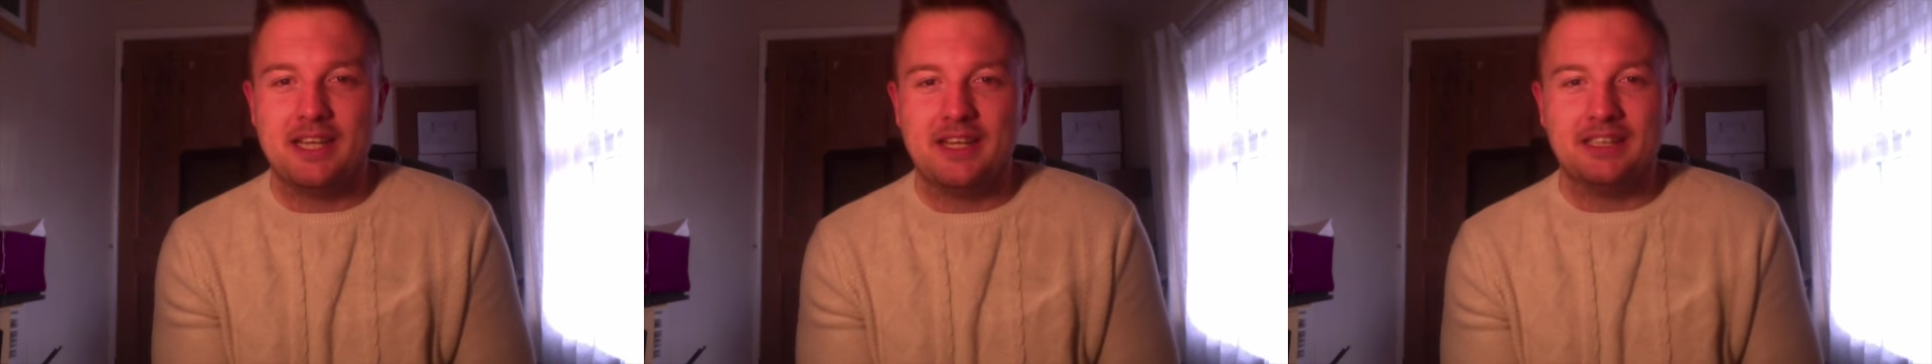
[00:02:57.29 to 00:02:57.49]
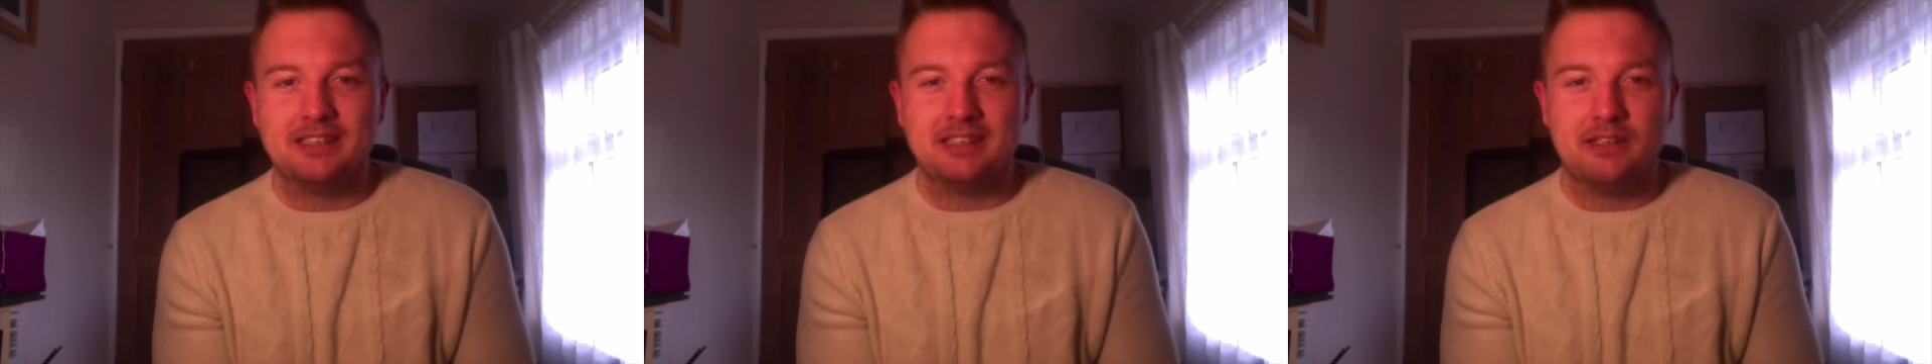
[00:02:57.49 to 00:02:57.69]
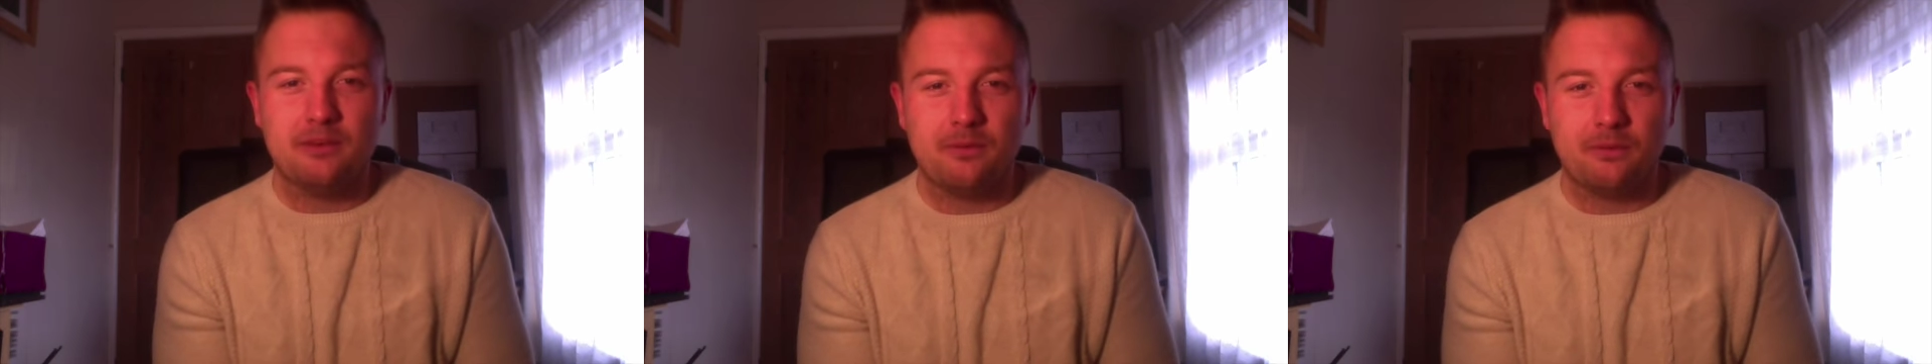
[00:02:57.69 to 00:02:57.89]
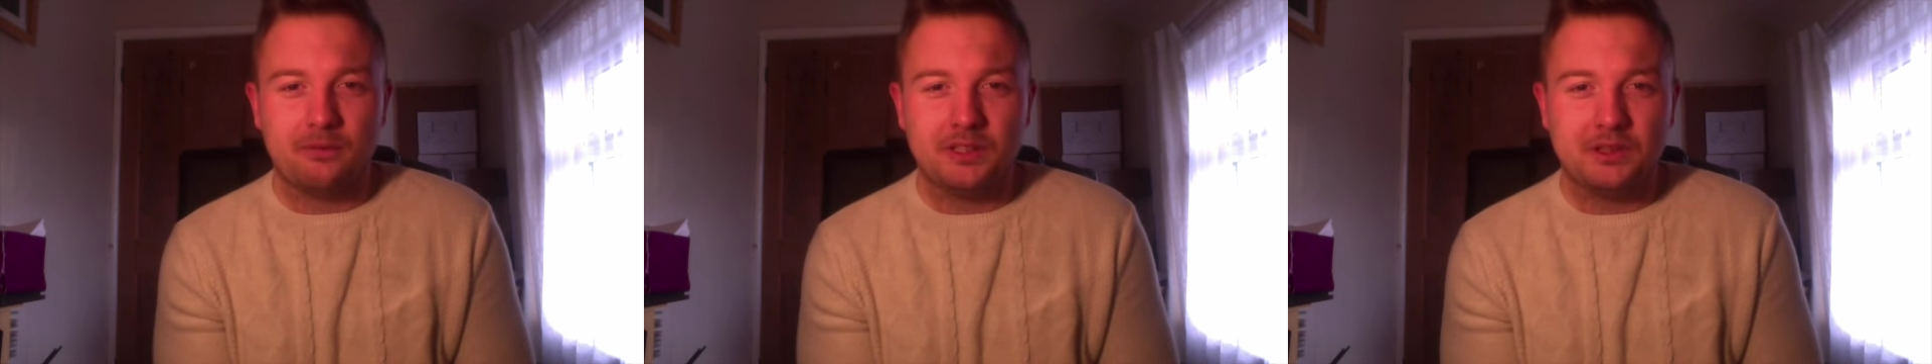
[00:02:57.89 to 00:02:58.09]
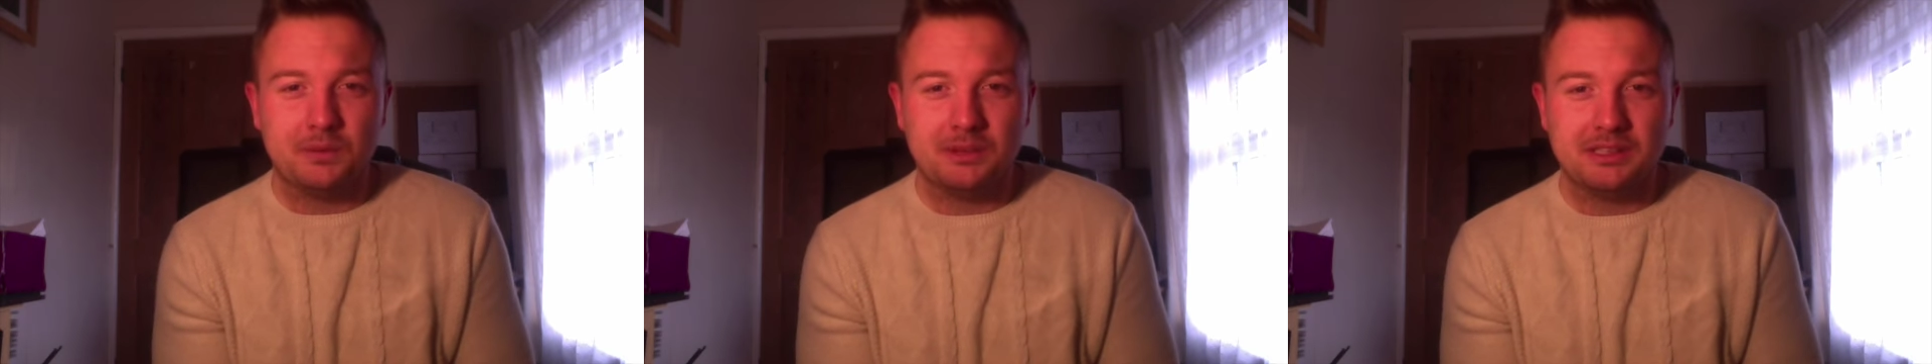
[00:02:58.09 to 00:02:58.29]
That's in the
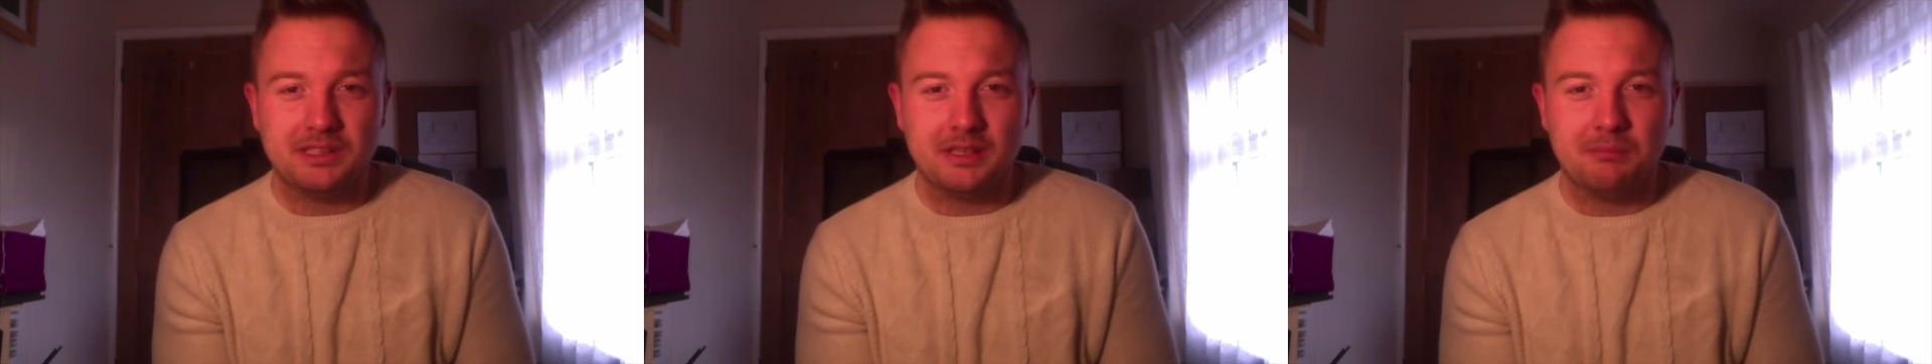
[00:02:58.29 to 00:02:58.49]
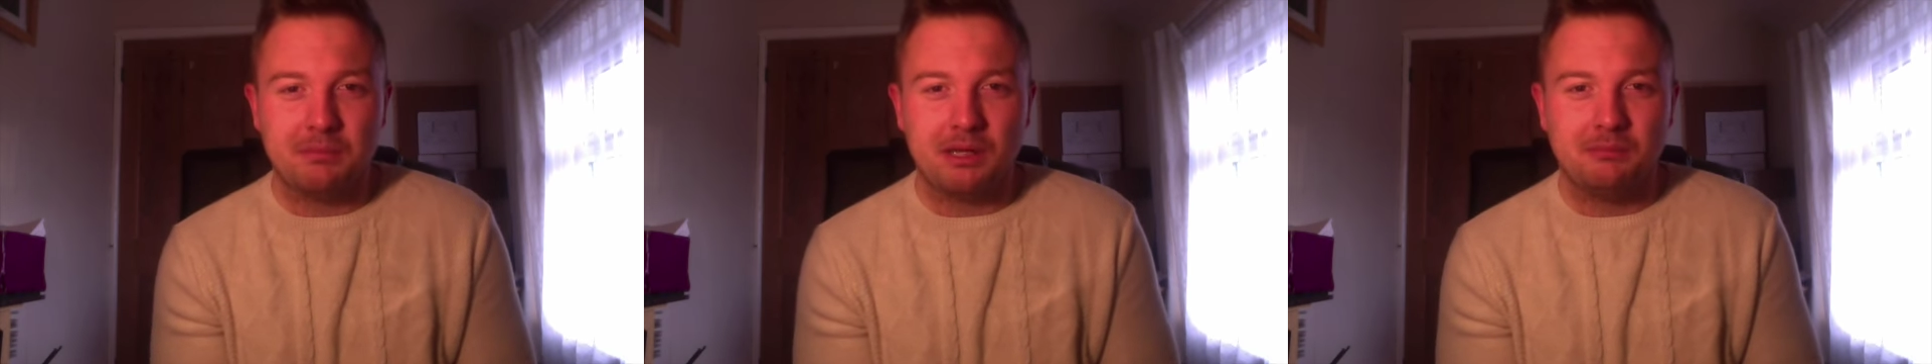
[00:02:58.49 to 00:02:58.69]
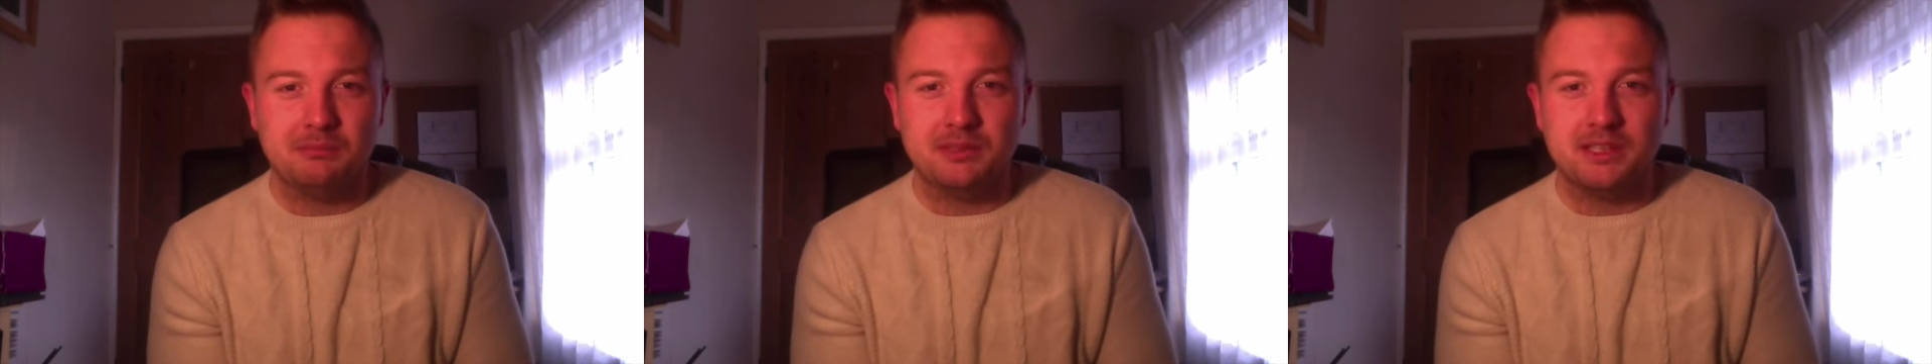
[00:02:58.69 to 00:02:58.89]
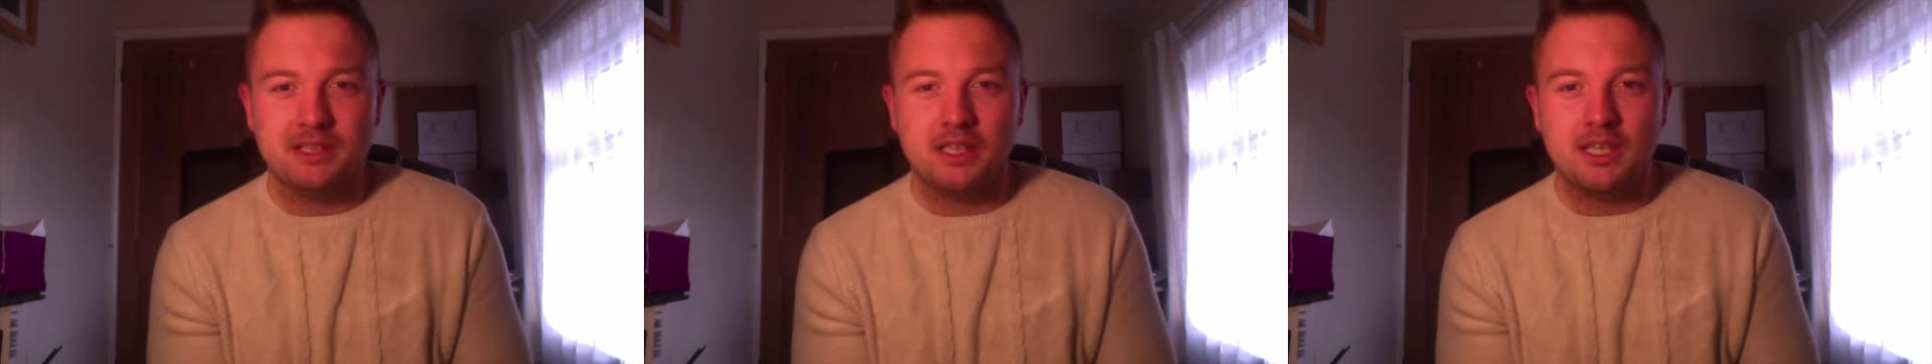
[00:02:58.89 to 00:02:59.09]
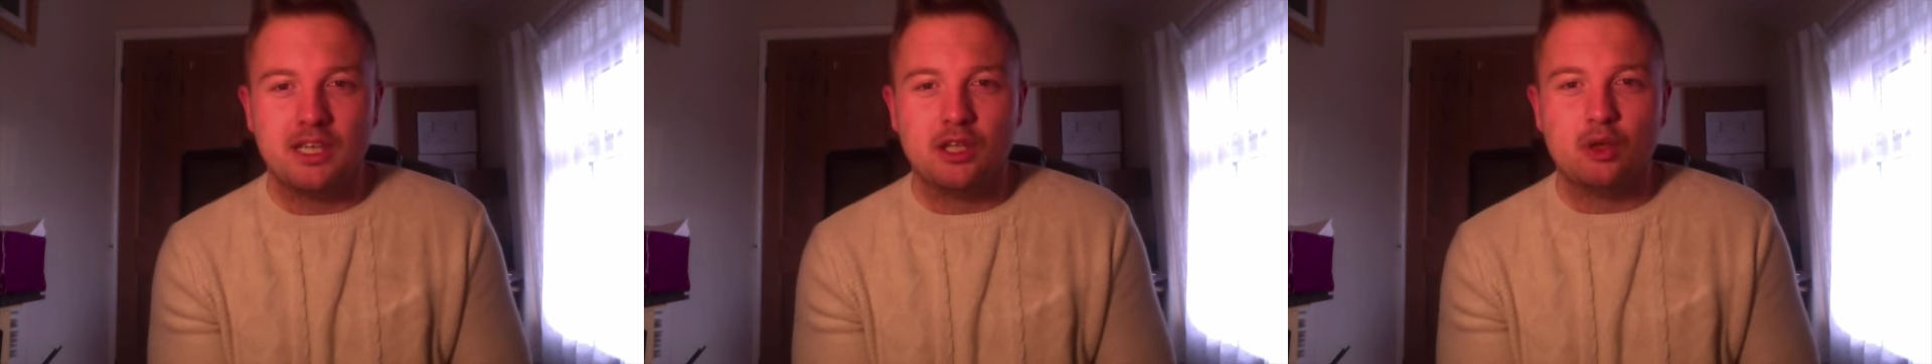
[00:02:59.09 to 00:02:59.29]
320 at
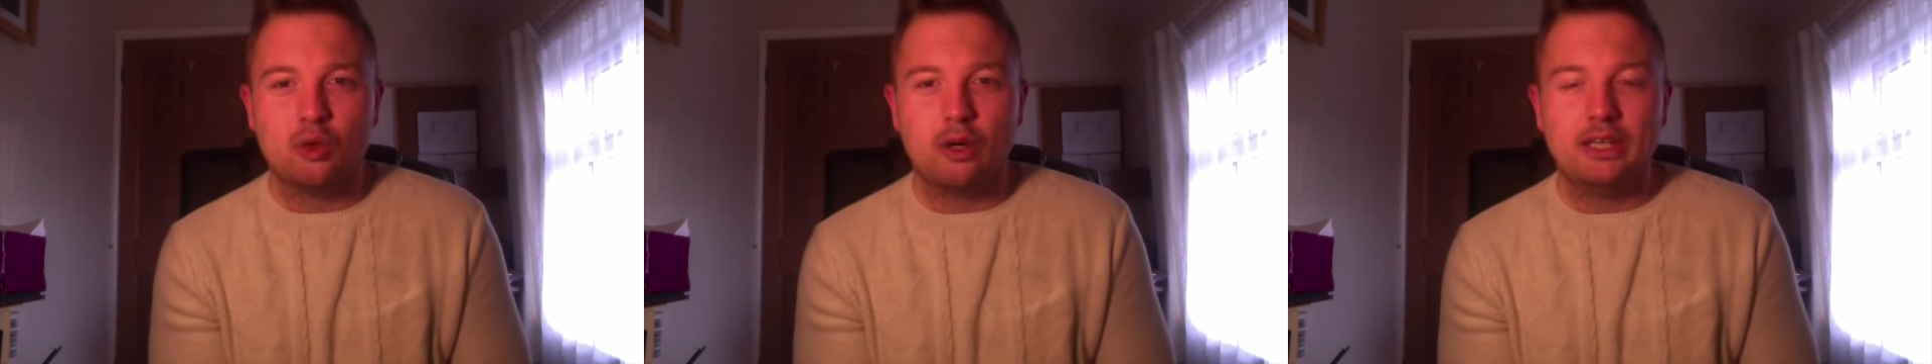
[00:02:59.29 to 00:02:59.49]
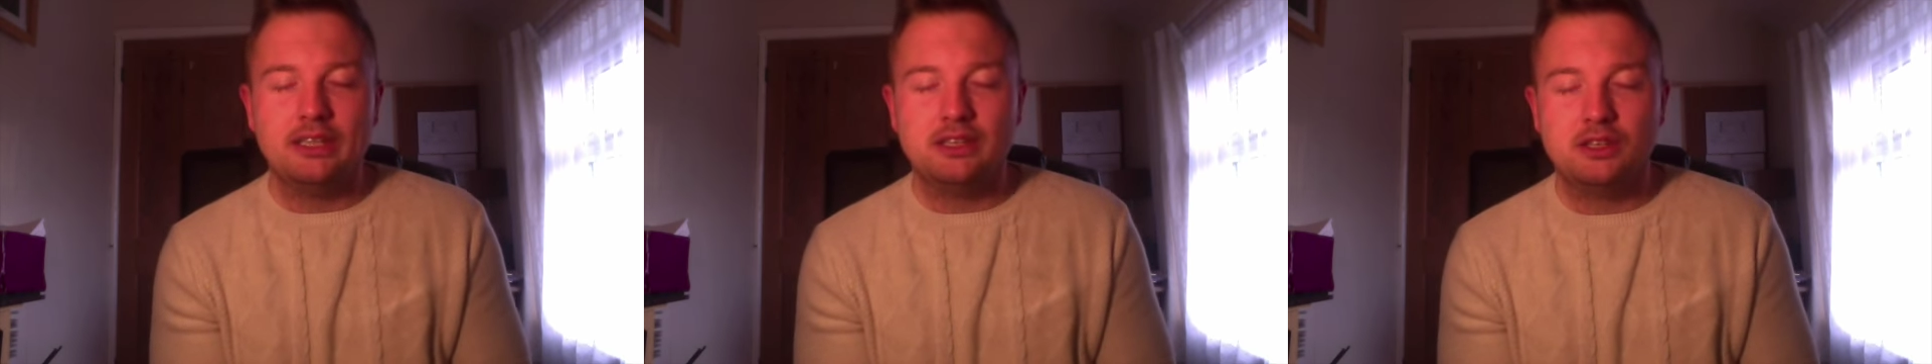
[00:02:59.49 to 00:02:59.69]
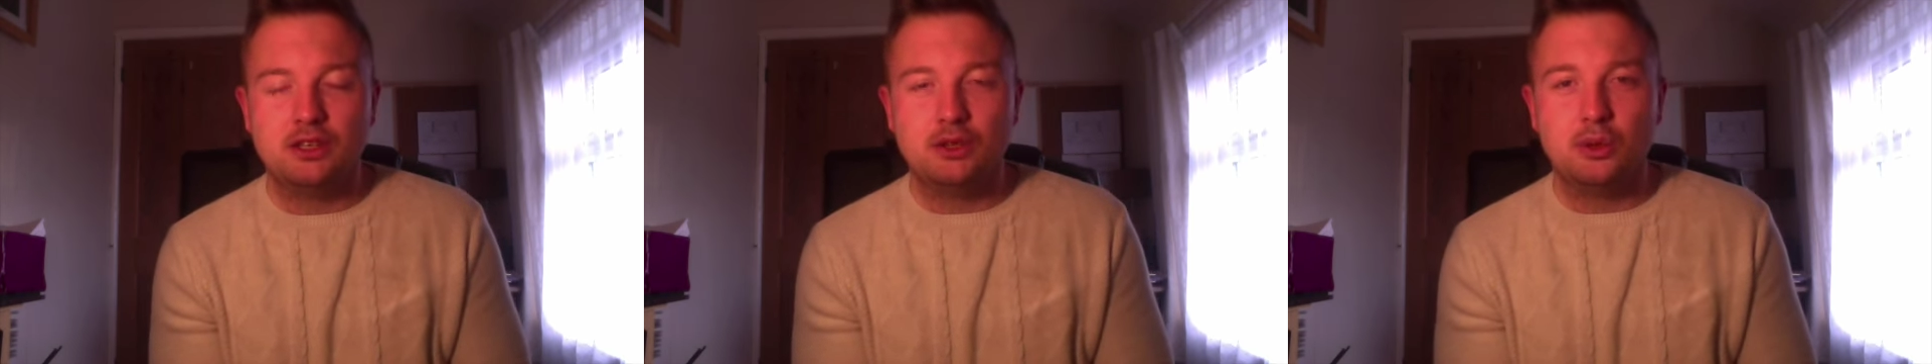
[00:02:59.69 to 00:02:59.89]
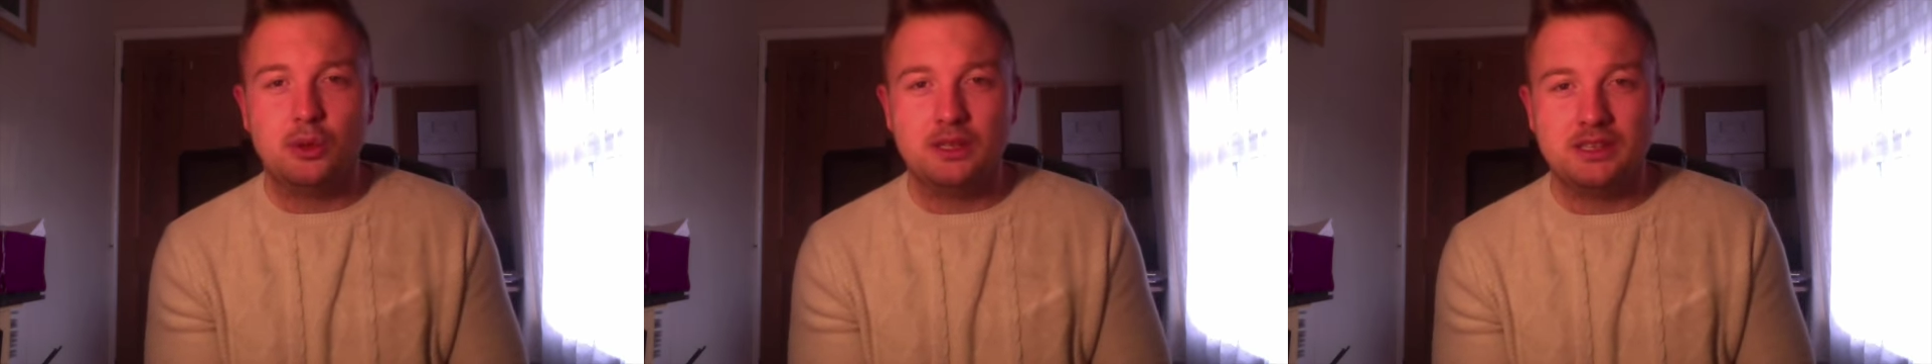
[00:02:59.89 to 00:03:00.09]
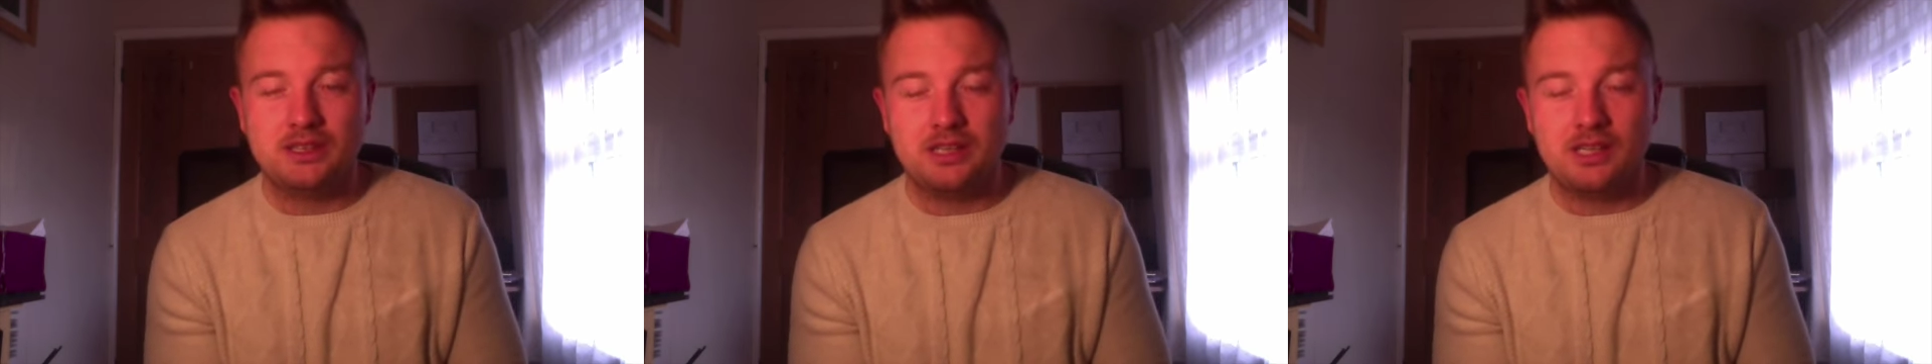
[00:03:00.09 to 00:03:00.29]
Plumpton. Great Choice,